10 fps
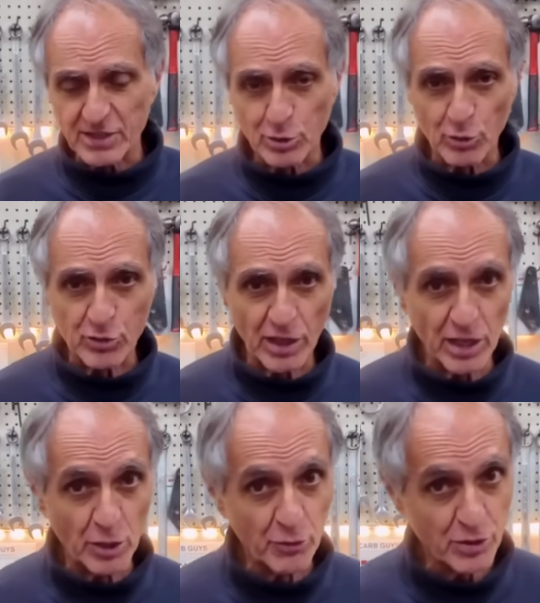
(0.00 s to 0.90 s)
I said, okay,
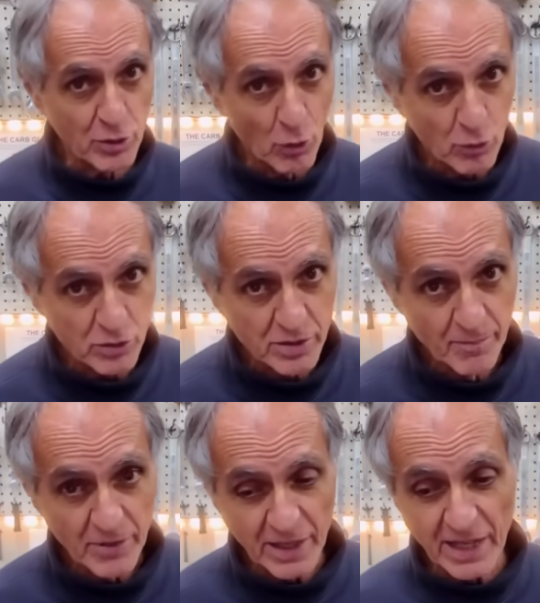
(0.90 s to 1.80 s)
here it goes.
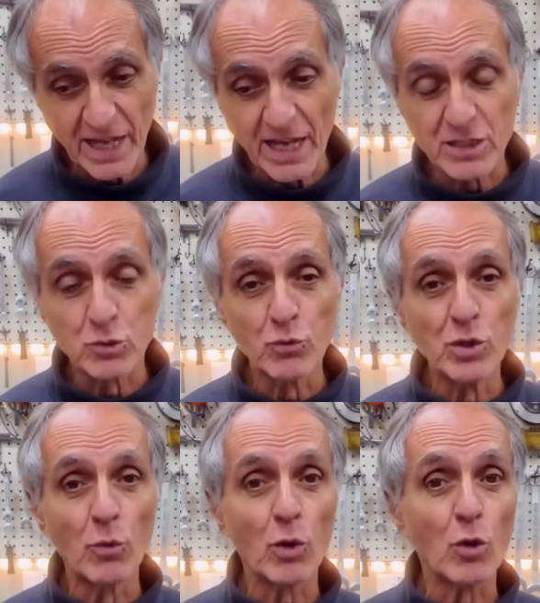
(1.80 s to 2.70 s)
And as
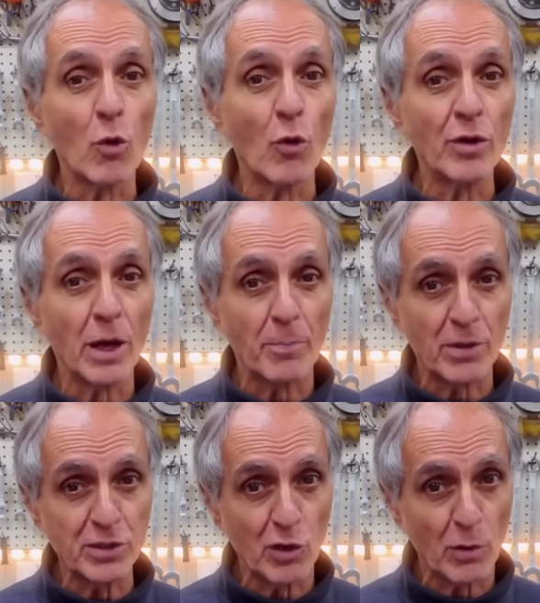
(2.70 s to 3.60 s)
we were going up
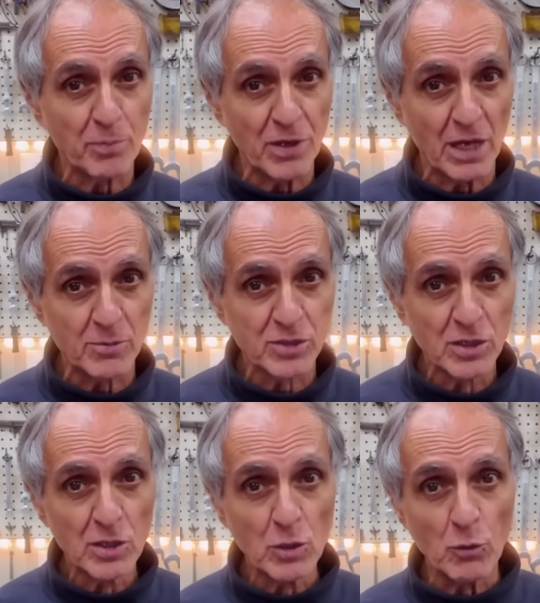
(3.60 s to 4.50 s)
on the RPMs,
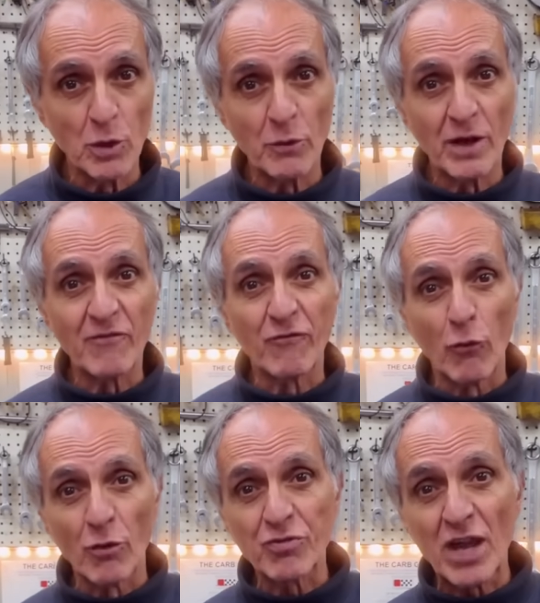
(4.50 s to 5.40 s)
we were at
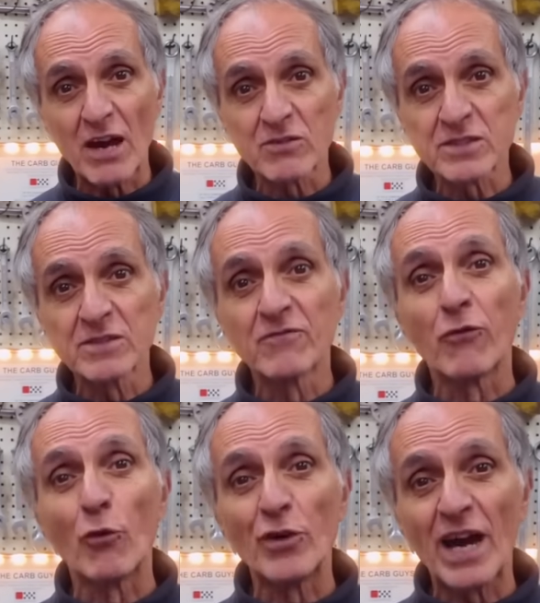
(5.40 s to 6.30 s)
4,000,
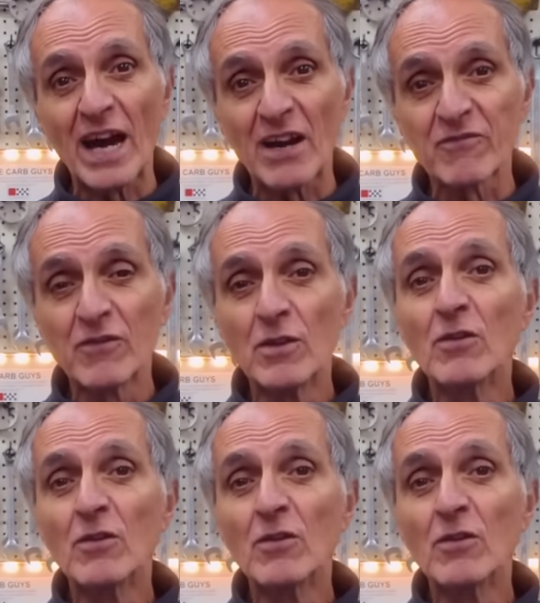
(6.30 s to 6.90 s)
4.5,